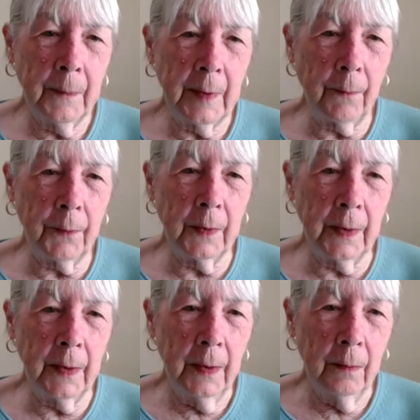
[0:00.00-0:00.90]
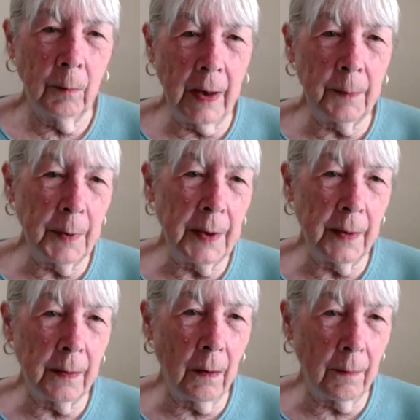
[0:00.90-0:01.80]
definitely. Well, I had been
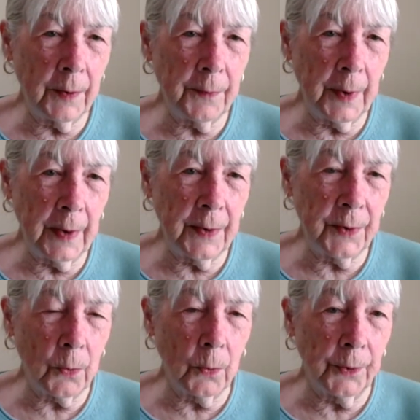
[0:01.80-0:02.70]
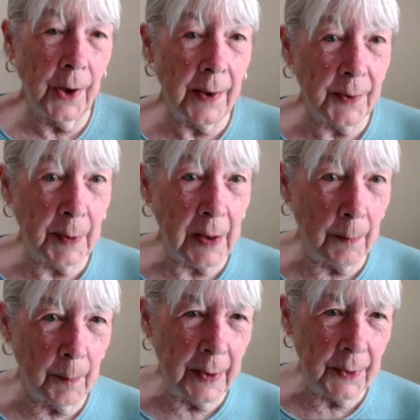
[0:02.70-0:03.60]
at Harvard Divinity School, not to
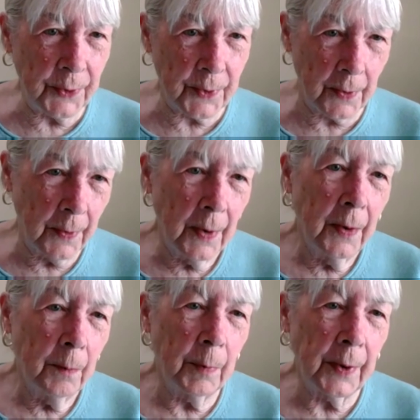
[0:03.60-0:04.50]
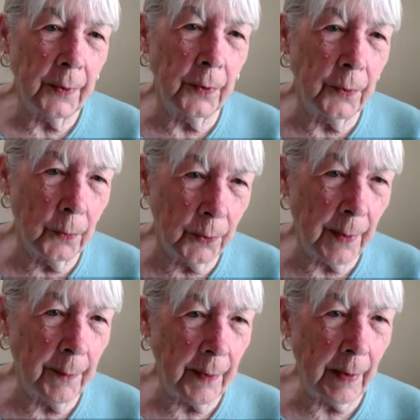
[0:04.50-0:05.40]
become a minister, but to do
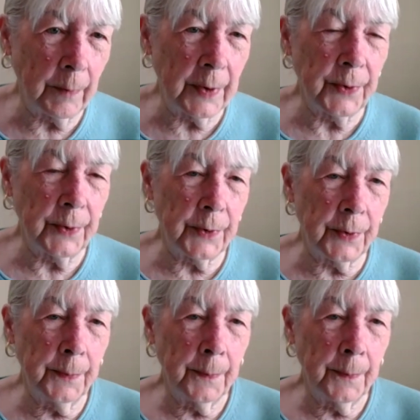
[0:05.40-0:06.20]
some of that research.